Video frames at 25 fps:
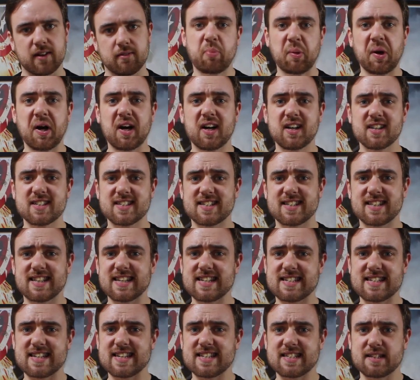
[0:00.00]
But
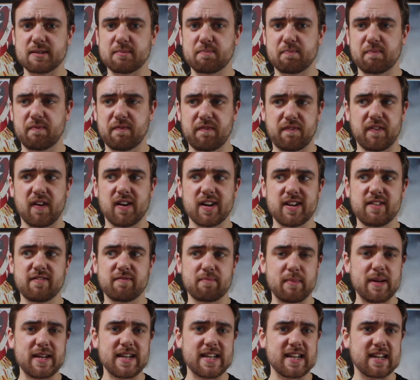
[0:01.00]
this is a
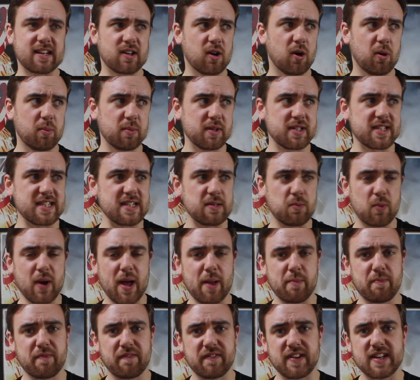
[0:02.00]
5-minute comedy
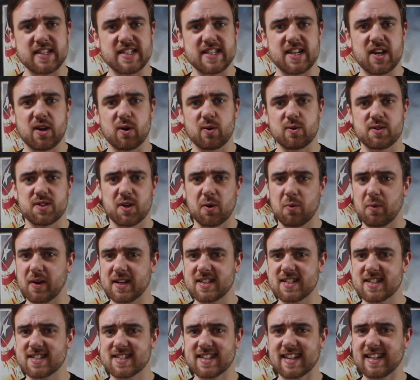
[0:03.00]
web video, so we're
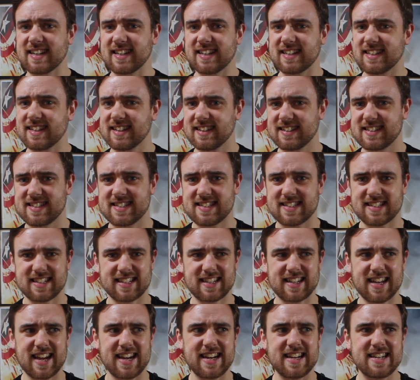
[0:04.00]
just gonna
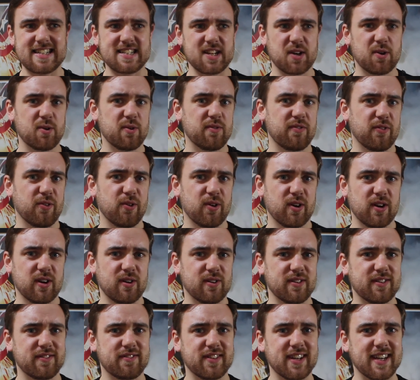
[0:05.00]
skate over a
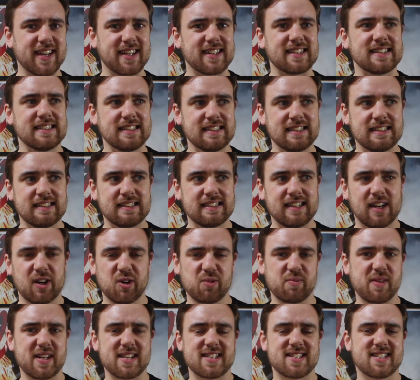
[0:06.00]
lot of it.
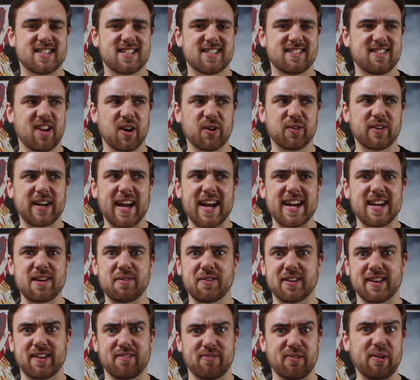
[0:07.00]
Hope that's okay
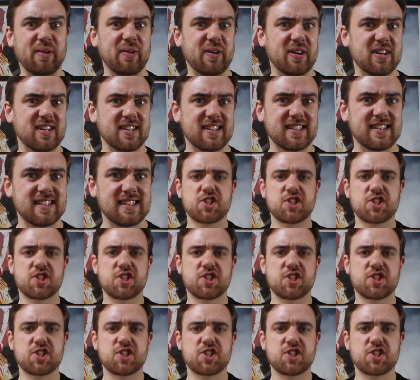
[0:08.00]
with everyone.